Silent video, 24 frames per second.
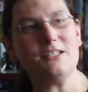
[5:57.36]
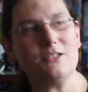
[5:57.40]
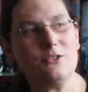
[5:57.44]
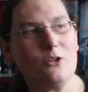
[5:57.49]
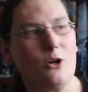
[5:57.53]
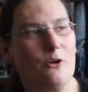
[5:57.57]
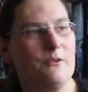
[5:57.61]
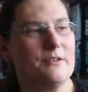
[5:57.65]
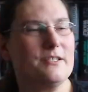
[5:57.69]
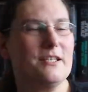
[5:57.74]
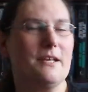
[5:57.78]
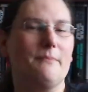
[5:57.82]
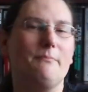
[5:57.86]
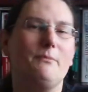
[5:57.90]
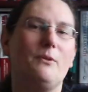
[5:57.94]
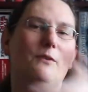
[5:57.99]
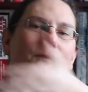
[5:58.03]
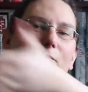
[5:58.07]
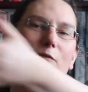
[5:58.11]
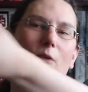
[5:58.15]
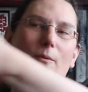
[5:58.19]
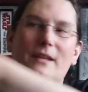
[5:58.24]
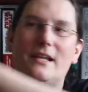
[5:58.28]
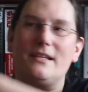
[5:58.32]
storage, then
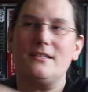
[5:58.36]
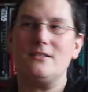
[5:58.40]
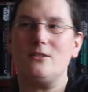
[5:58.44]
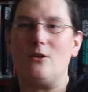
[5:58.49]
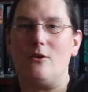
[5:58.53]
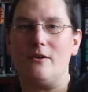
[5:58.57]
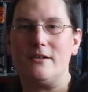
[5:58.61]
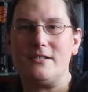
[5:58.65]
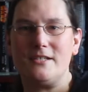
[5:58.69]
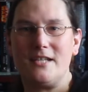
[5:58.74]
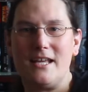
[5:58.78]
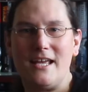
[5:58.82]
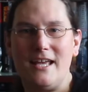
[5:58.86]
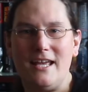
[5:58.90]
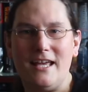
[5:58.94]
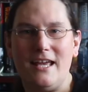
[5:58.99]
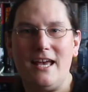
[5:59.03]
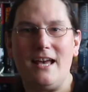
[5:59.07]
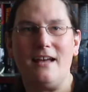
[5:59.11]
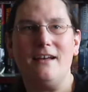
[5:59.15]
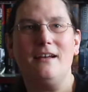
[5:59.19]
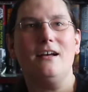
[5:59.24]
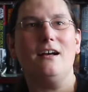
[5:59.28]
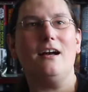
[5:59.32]
moved from that storage to
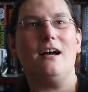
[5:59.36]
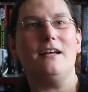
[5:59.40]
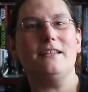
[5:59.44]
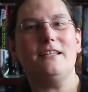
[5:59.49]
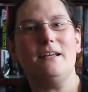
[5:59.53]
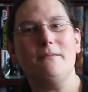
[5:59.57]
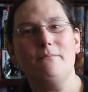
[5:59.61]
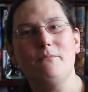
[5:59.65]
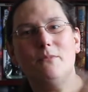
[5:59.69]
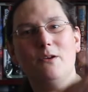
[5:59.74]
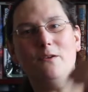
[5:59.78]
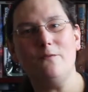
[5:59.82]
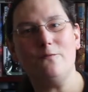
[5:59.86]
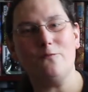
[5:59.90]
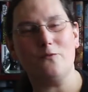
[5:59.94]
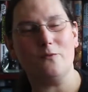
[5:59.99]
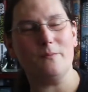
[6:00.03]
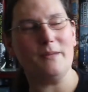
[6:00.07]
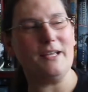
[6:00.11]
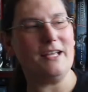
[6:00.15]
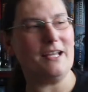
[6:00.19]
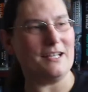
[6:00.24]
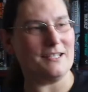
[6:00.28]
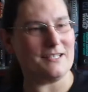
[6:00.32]
here and then moved from
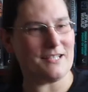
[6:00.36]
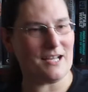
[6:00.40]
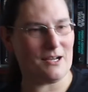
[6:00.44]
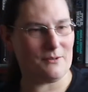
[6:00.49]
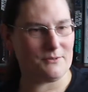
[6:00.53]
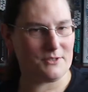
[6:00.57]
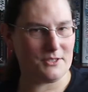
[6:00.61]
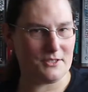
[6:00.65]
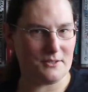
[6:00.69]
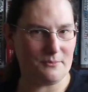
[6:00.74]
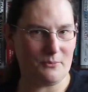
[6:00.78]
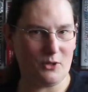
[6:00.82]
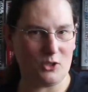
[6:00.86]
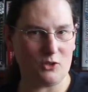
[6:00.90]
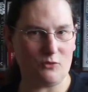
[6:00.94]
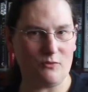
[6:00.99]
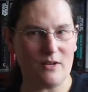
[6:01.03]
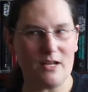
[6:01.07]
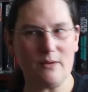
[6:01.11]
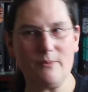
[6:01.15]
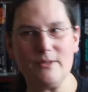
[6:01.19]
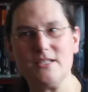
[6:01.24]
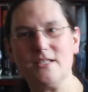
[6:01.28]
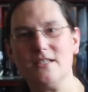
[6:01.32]
here down to the Model
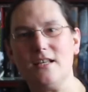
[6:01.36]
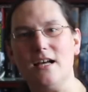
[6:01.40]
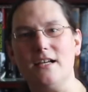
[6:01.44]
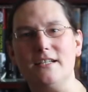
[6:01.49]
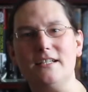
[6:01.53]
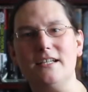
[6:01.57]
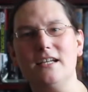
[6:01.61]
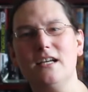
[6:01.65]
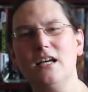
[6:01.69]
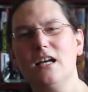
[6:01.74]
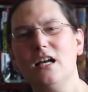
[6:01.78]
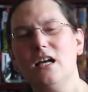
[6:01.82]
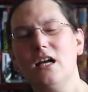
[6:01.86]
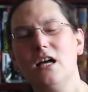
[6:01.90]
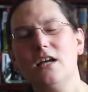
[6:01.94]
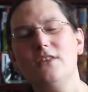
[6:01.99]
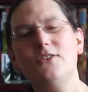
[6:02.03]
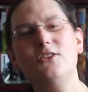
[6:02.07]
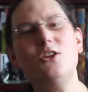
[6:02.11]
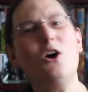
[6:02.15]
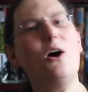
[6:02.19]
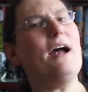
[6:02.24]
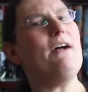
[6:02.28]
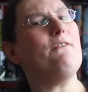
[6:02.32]
Railway Society.
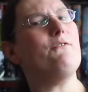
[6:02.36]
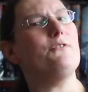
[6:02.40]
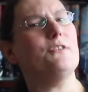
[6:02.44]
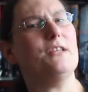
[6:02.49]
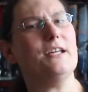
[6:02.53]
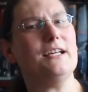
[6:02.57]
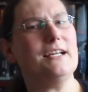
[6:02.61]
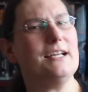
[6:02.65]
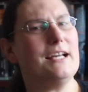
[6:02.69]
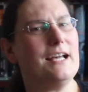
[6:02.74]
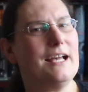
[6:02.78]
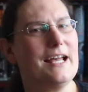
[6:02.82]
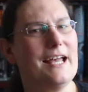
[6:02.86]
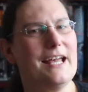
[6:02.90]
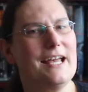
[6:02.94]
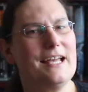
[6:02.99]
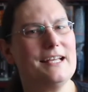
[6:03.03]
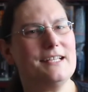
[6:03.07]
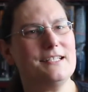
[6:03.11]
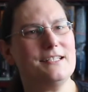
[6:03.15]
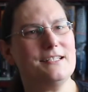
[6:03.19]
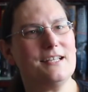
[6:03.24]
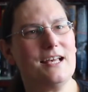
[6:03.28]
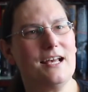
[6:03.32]
Not everything
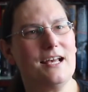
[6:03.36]
is